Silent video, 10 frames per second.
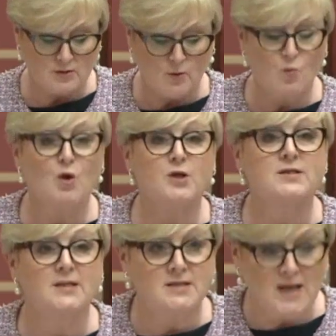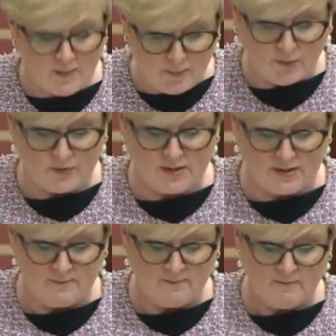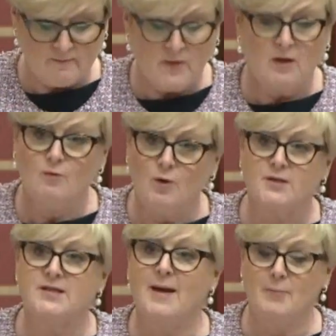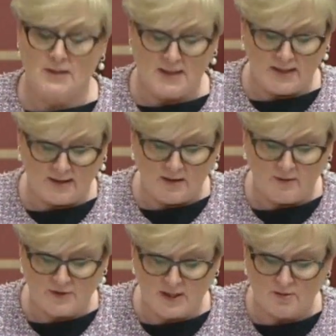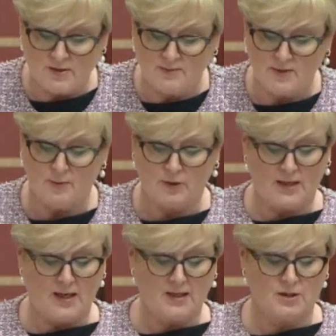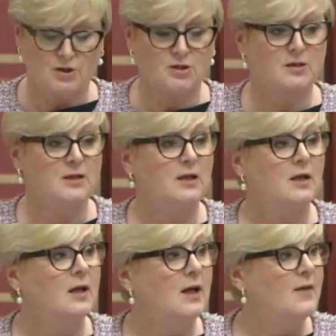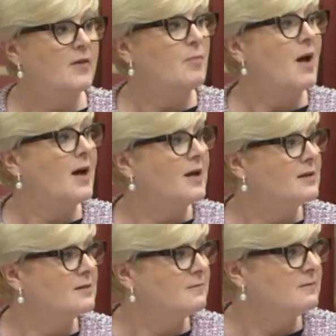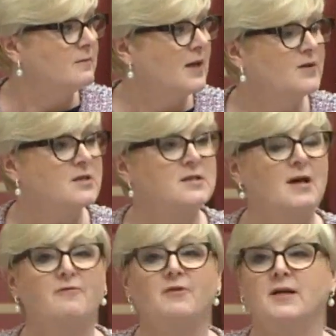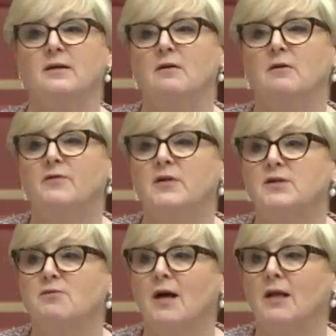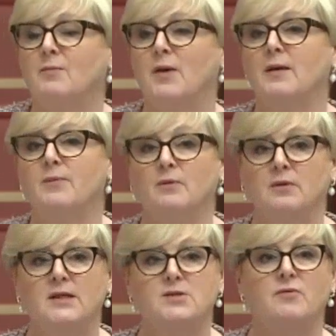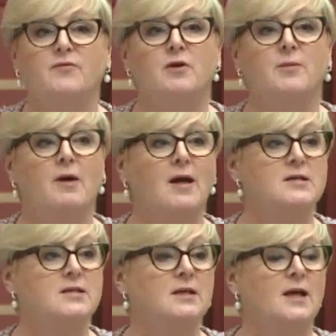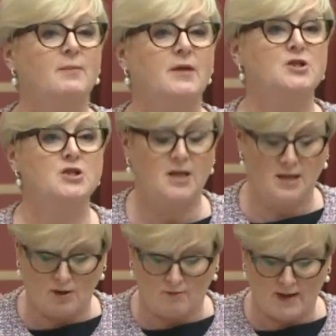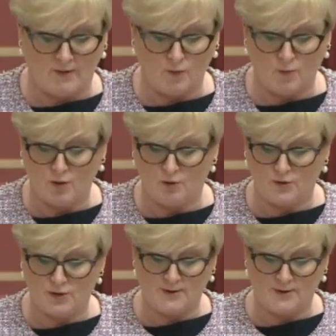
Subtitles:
the worst examples of what has happened here, of terrorism in the modern age. And the pain and the suffering of the Israeli people is reverberating and being shared around the world.